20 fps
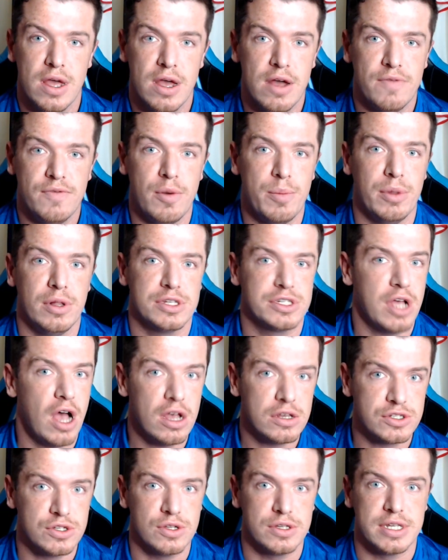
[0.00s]
football as
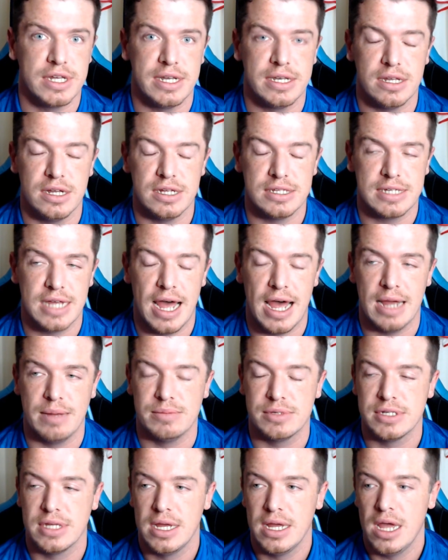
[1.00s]
Arsenal did at times.